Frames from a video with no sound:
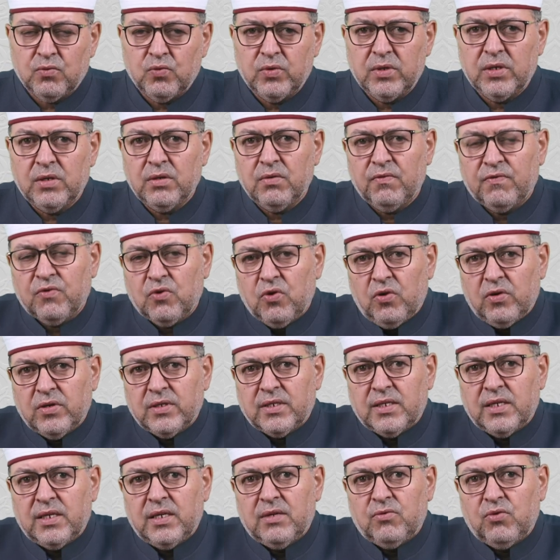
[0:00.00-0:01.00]
We, of
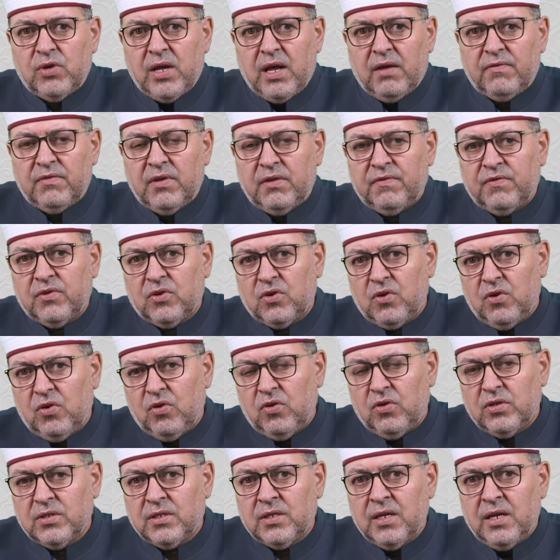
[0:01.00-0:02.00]
course, here we have if
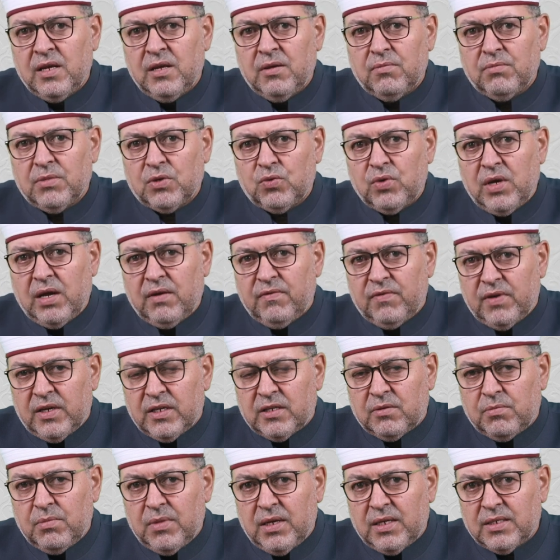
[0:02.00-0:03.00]
clause, but we have
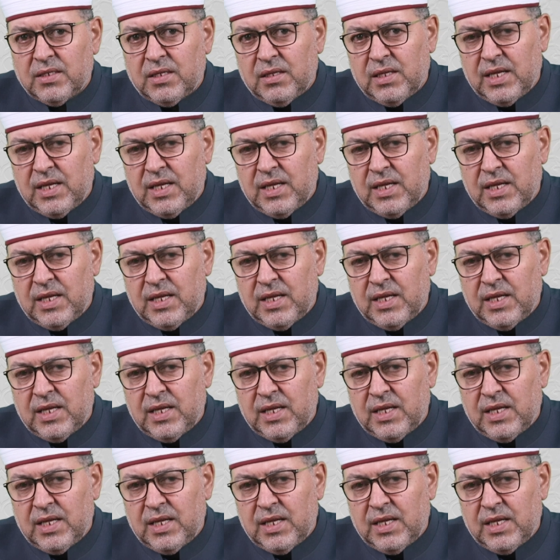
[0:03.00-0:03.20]
it melts.